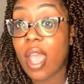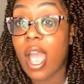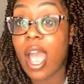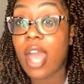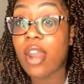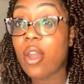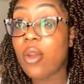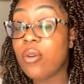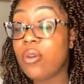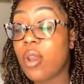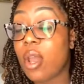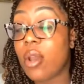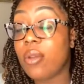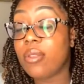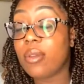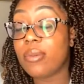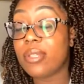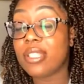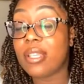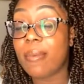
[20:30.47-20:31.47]
I don't
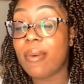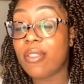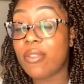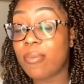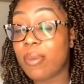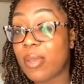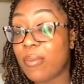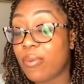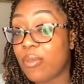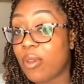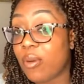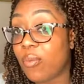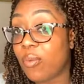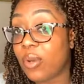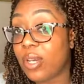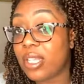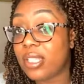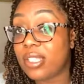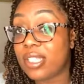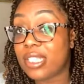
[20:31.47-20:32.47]
know. There were some other people that
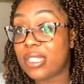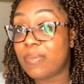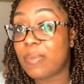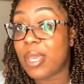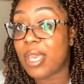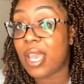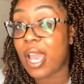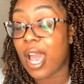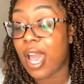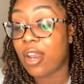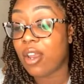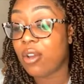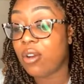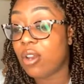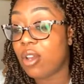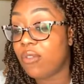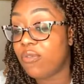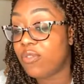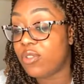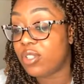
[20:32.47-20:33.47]
wanted to speak. I
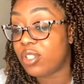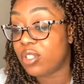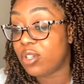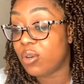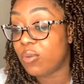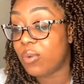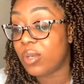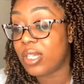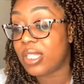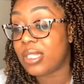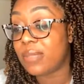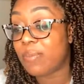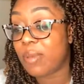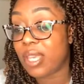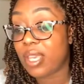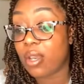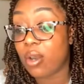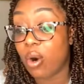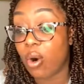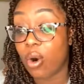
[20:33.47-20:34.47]
don't know if you still want to
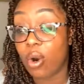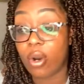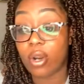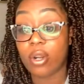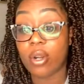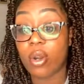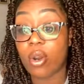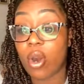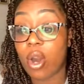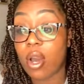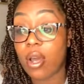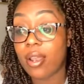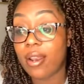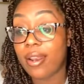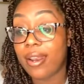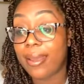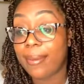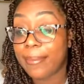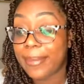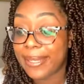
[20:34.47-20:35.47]
speak or not.
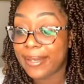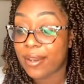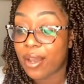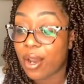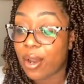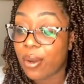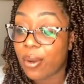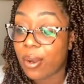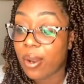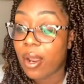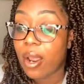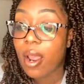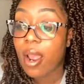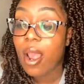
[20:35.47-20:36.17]
Let me know.